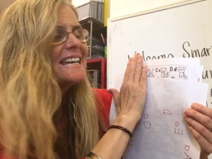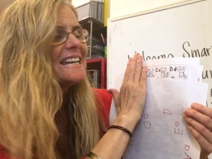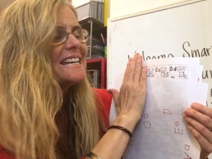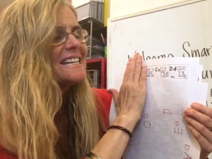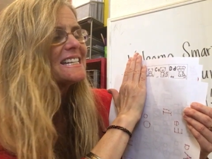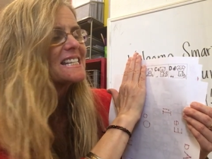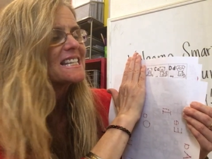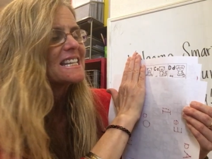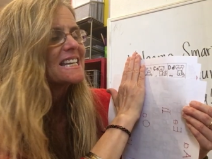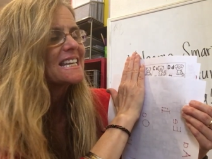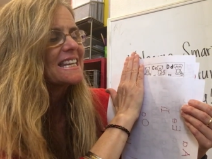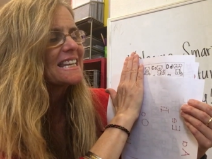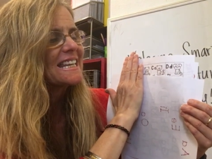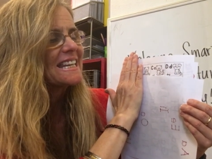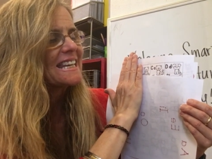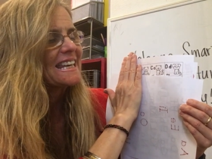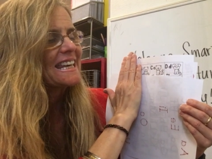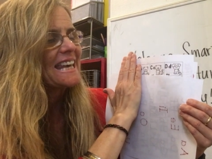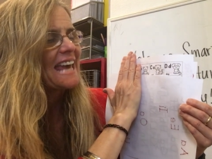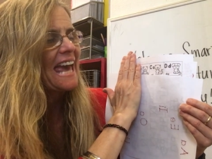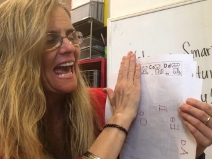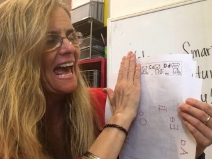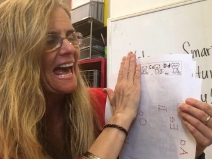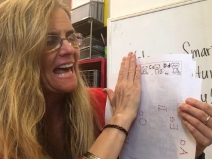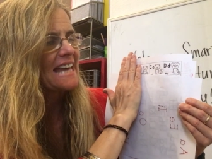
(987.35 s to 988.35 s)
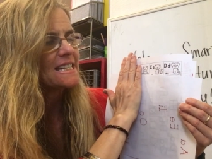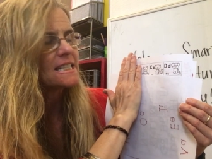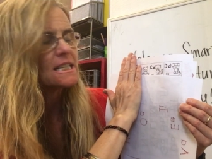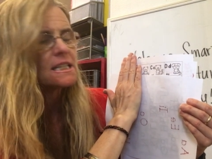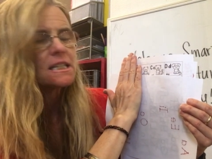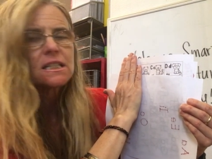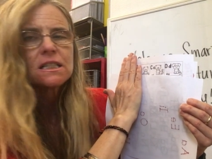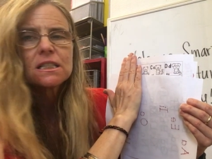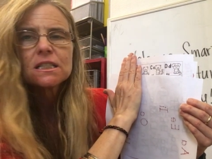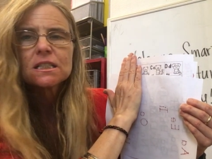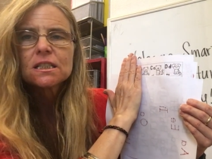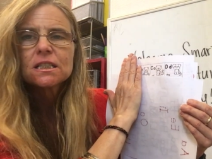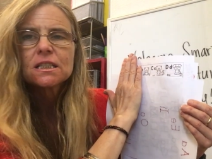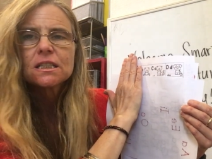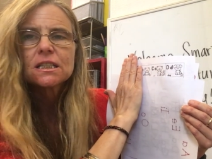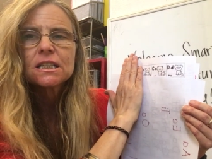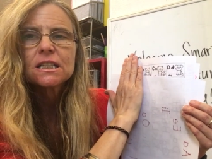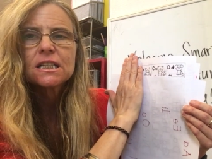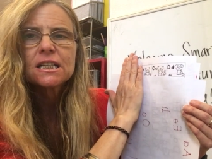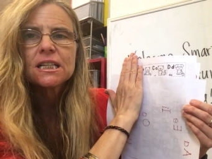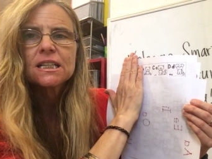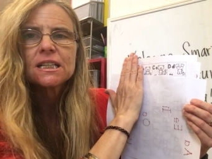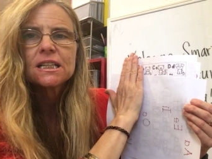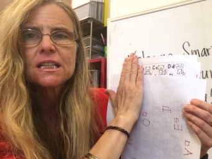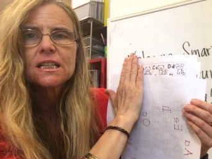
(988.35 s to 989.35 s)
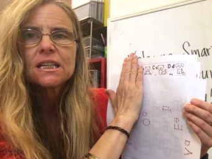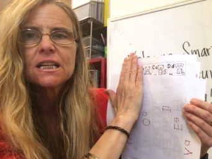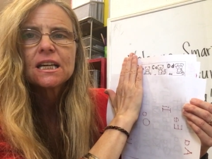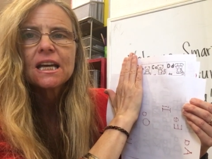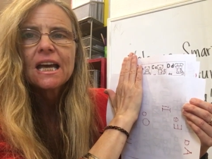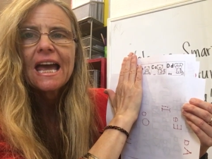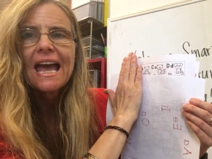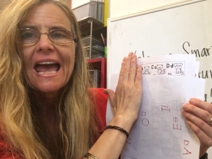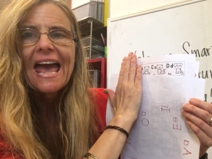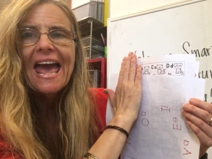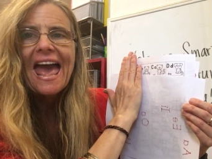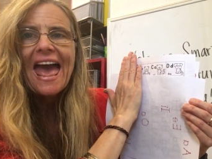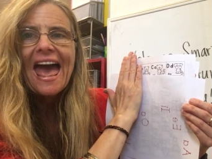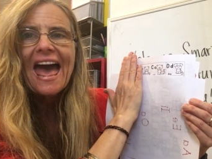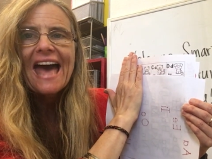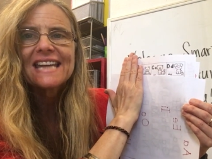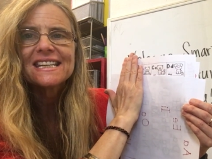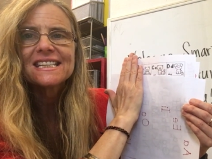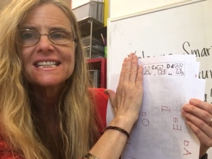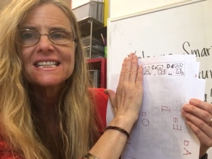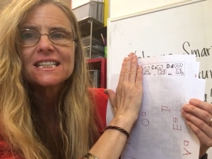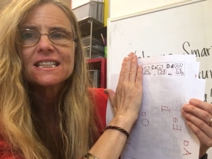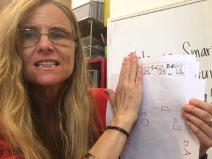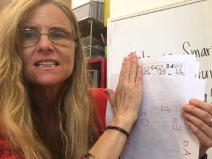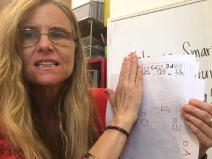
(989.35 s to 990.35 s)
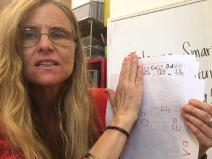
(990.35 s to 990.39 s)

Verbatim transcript: it's cat, k, at.